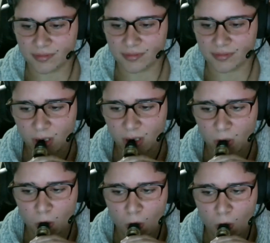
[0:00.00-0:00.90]

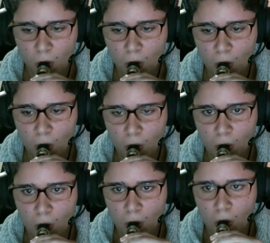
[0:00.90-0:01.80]
So
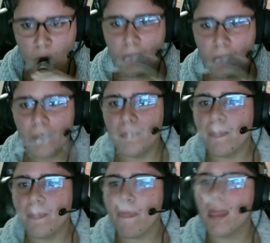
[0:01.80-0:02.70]
to kind of
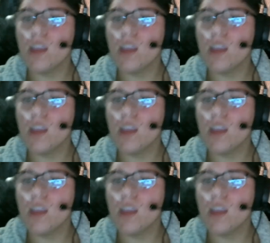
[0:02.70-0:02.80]
recap,